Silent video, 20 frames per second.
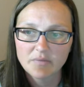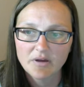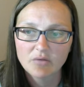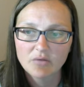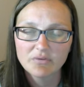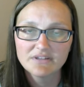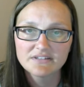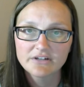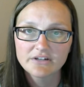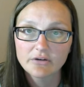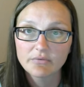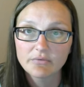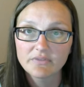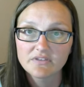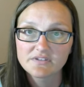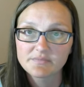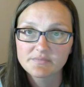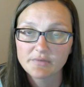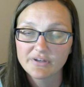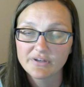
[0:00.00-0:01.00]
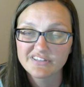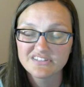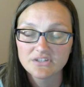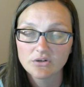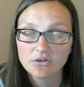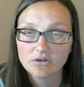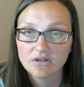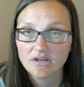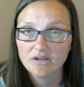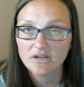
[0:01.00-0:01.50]
but we start with the smallest
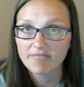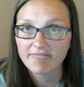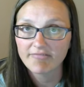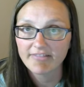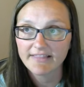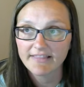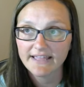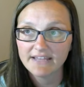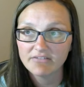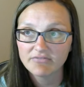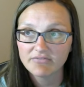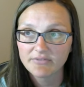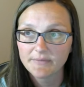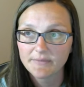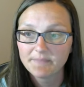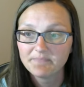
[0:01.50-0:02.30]
unit of life.